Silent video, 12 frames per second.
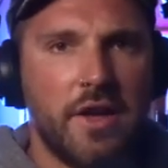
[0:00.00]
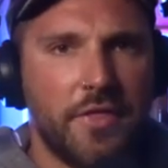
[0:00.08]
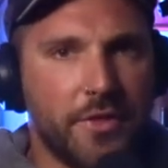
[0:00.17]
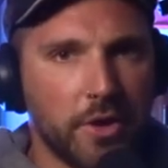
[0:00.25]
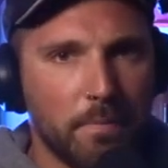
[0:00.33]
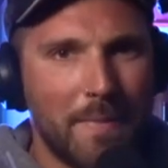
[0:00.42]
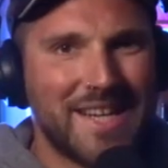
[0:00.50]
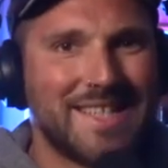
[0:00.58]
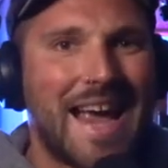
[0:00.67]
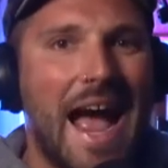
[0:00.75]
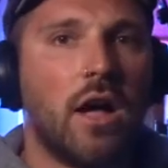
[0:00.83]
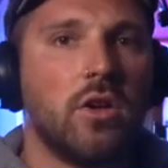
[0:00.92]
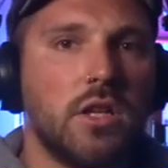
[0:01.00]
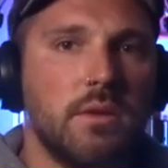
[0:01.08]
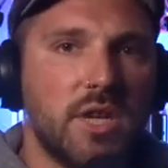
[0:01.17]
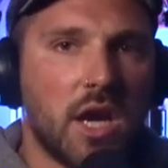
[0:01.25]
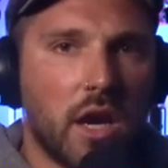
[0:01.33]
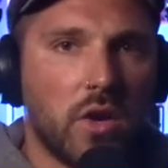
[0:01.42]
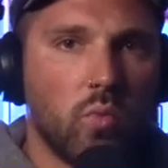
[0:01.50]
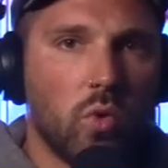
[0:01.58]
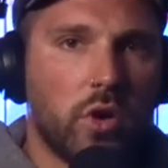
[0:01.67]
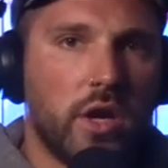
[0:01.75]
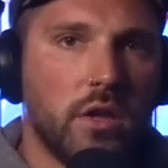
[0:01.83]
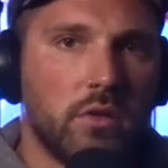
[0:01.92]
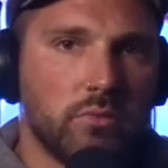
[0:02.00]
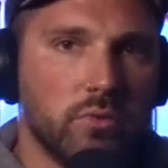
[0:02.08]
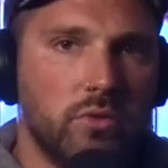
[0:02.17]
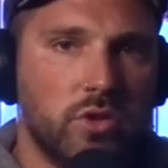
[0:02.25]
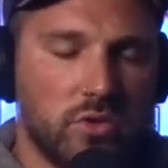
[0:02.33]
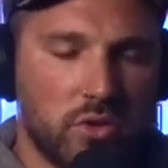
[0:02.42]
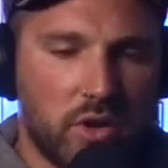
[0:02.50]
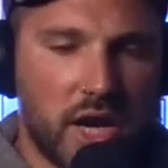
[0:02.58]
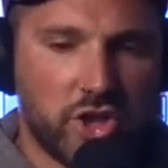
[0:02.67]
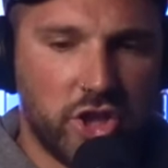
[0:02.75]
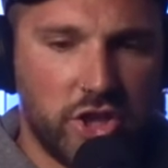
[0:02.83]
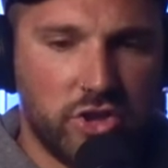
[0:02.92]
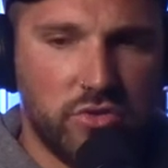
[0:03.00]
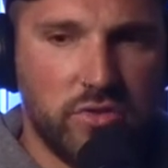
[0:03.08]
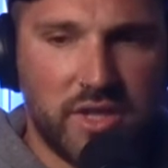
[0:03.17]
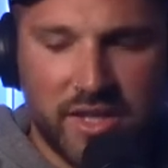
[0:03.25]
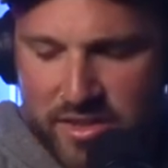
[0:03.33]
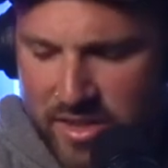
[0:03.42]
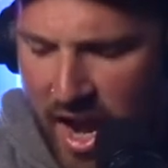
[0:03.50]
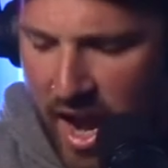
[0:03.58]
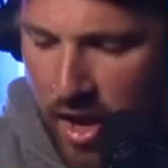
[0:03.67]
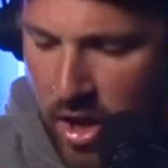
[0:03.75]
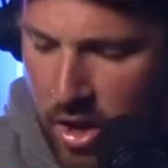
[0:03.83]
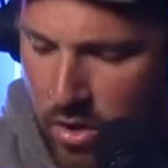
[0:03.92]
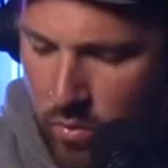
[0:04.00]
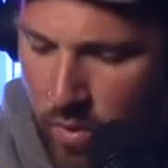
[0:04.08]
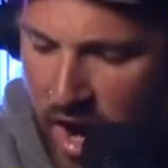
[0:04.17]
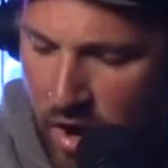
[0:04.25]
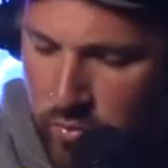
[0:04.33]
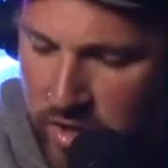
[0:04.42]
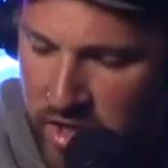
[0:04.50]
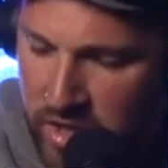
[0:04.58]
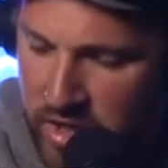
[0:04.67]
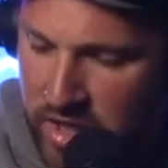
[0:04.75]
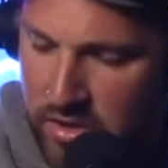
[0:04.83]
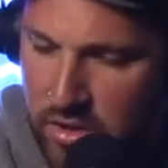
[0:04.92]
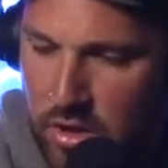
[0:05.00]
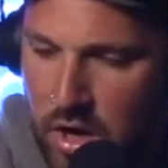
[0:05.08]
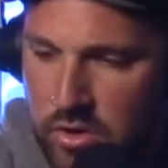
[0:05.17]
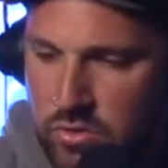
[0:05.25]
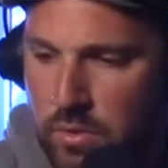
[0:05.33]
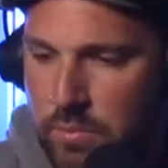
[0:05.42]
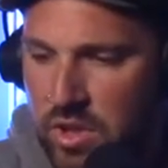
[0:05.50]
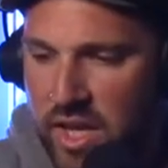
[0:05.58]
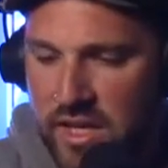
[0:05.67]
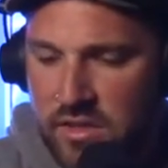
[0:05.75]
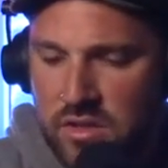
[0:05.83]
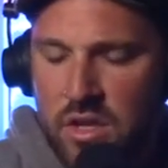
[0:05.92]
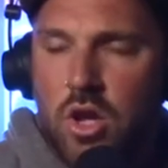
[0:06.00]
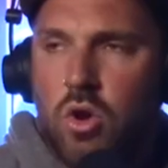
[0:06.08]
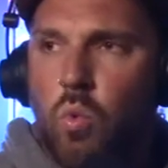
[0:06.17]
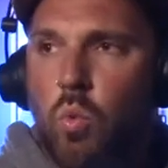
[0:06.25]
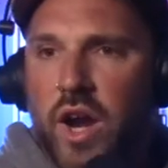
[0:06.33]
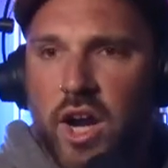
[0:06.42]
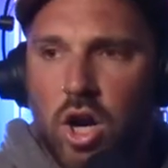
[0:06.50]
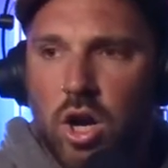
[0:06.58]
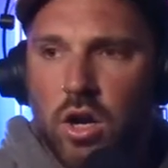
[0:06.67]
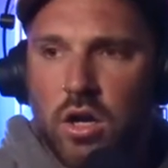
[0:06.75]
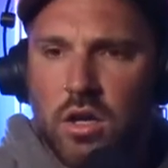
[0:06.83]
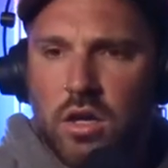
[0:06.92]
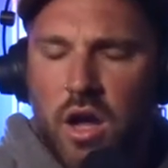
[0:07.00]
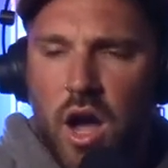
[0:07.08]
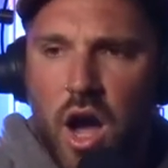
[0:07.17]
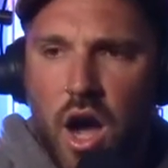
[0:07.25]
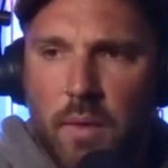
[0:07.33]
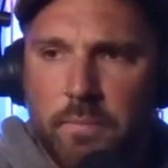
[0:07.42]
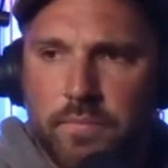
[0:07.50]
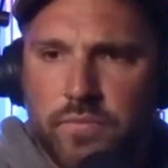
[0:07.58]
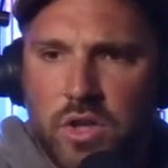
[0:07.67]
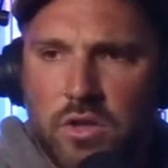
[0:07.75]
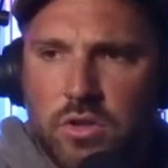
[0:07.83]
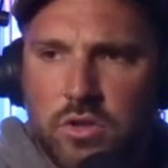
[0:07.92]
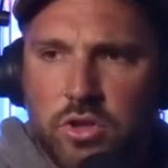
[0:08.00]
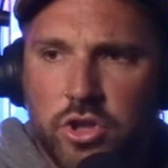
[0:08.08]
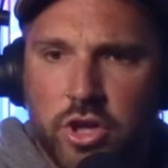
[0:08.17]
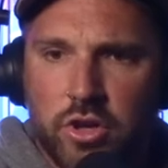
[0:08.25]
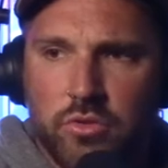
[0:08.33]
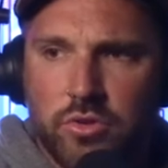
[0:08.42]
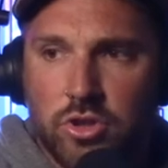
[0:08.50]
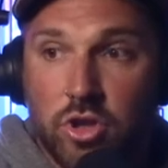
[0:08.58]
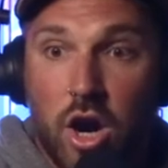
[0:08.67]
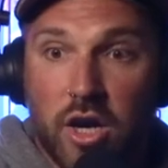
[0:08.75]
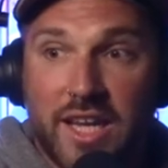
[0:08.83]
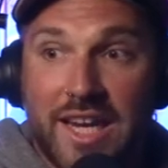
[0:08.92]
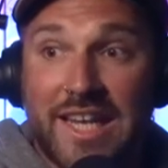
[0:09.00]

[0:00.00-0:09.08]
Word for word: their mentality behind working through those aggression issues is not, wow, we need to get the dog to a place where um, you know, the dog can